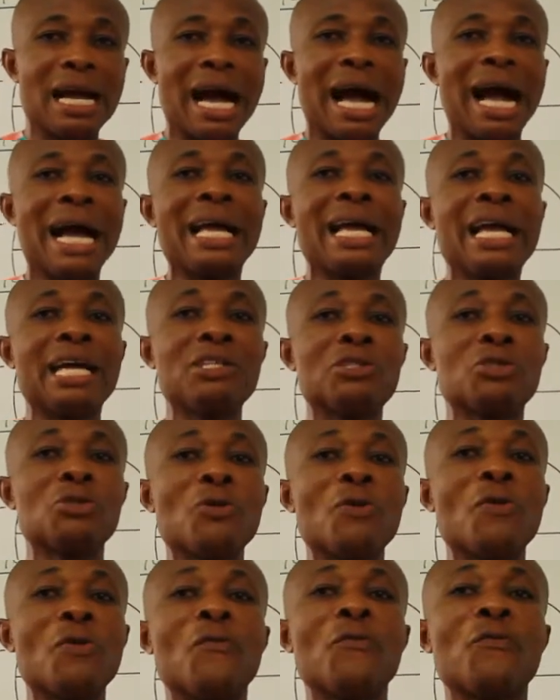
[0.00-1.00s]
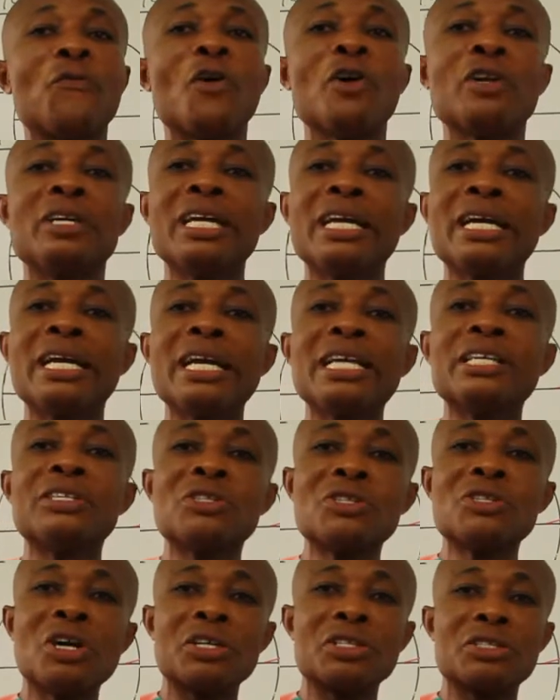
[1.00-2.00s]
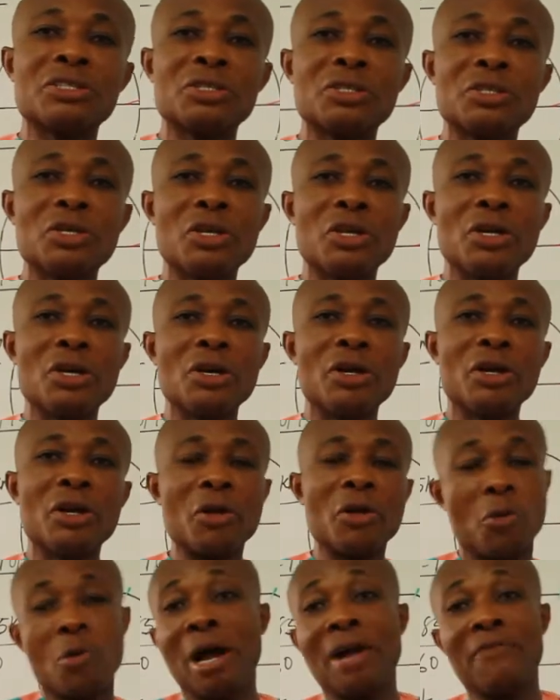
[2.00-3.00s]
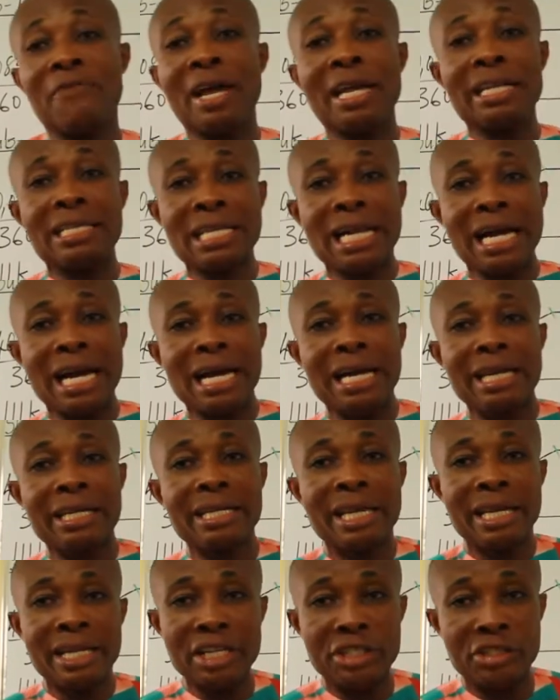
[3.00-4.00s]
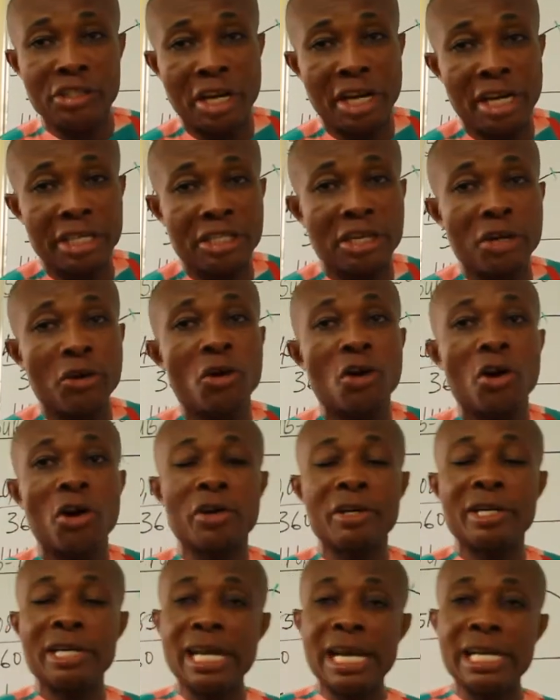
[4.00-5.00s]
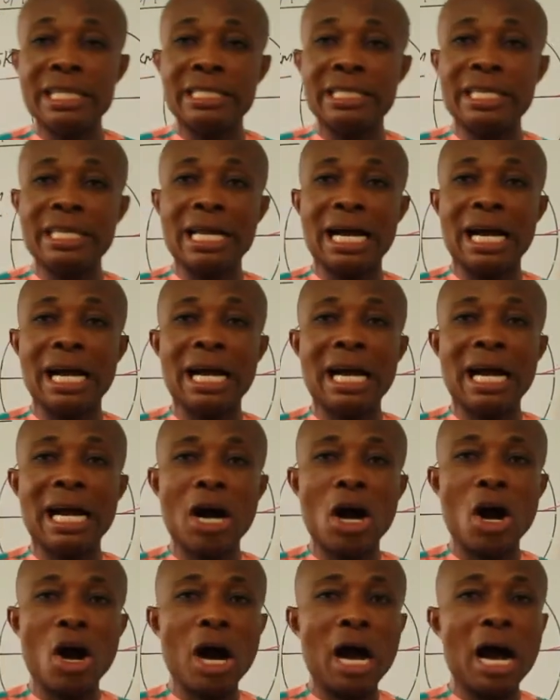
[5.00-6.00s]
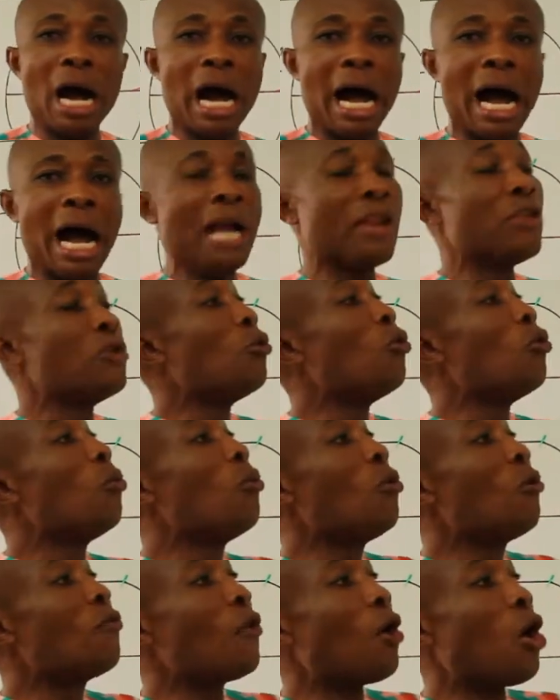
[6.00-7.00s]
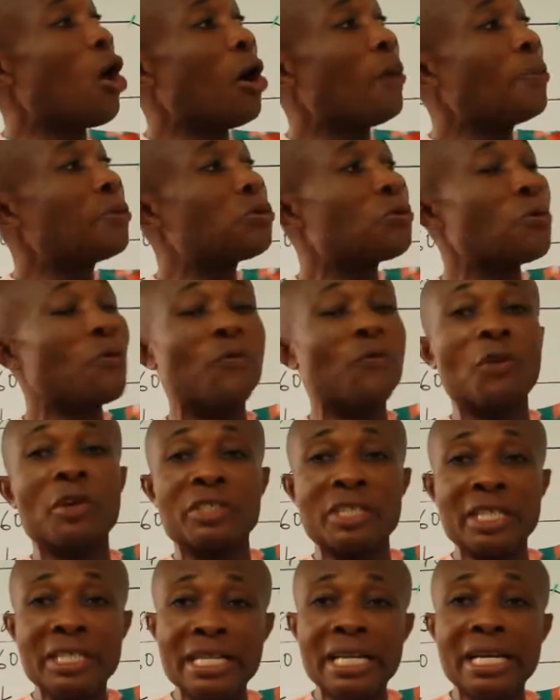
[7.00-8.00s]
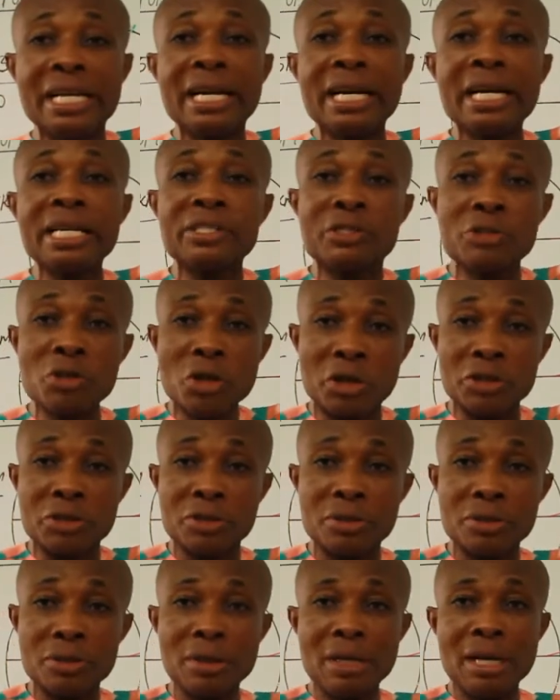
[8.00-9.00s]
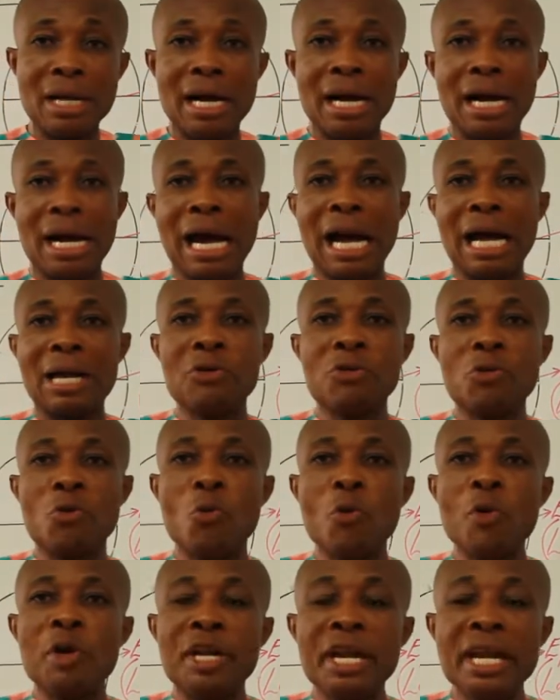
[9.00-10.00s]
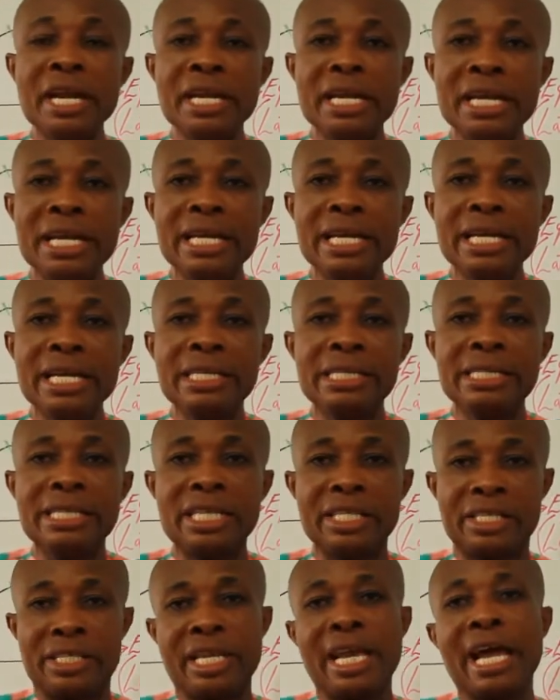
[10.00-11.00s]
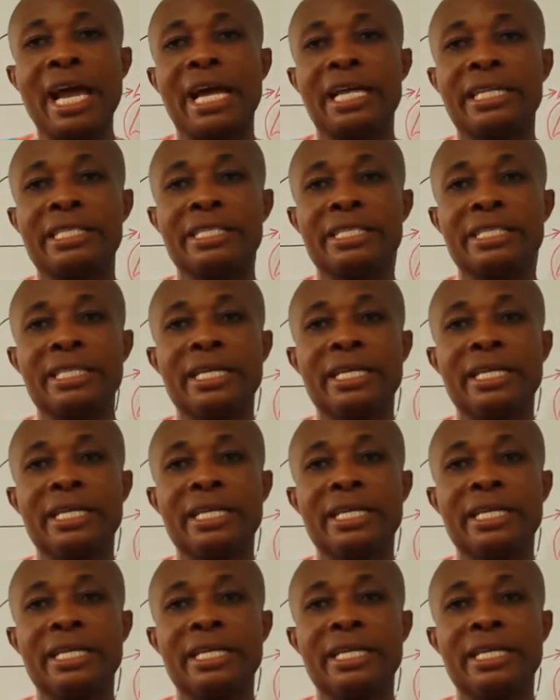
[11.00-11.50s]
and get to 4 degrees north, you have entered the territory called Nigeria. And you move up to 14 degrees north, and within this sketch